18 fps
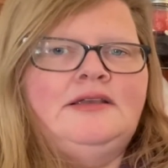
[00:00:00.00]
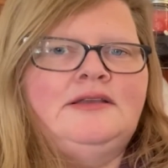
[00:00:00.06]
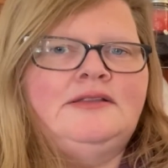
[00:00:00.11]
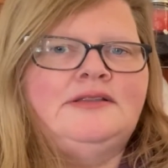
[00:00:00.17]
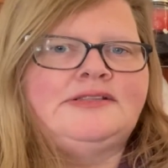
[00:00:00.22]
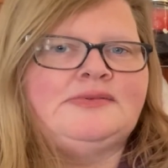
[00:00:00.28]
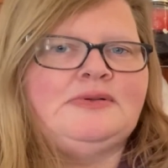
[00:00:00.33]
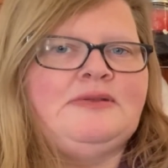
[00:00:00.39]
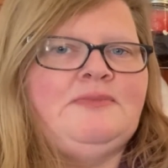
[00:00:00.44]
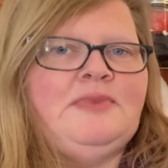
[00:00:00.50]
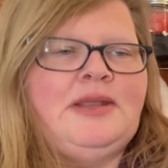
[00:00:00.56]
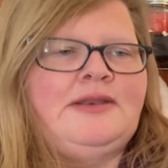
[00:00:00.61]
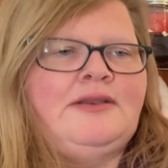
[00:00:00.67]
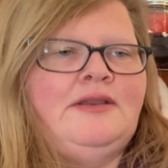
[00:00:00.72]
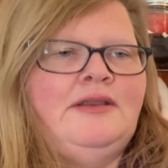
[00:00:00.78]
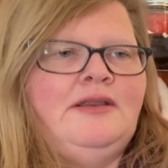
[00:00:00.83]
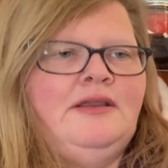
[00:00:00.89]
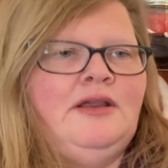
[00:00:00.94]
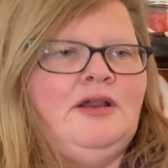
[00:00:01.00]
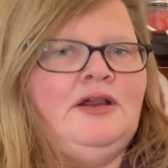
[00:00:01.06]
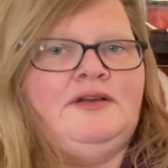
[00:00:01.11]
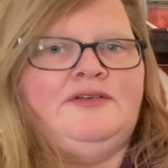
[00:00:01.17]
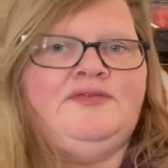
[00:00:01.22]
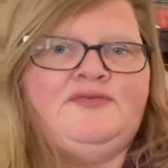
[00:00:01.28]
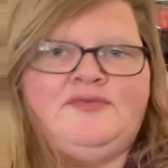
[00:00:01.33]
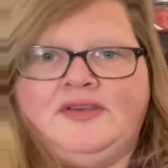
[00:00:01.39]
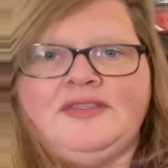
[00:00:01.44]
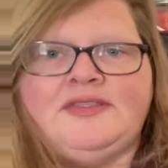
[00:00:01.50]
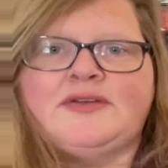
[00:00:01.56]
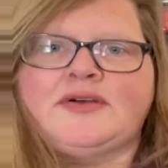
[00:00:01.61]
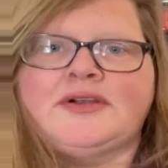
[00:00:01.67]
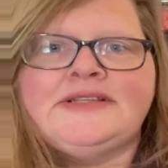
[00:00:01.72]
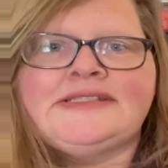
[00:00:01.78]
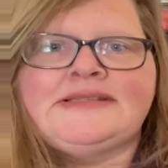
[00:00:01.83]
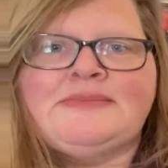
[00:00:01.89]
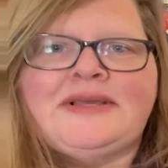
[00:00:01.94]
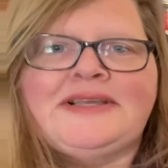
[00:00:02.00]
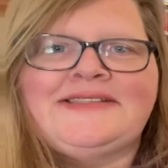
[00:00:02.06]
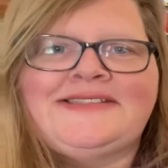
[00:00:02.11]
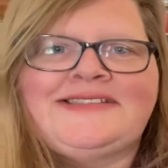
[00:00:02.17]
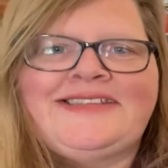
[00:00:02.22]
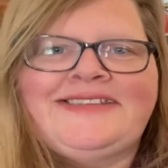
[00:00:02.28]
This would have been her 5th Christmas.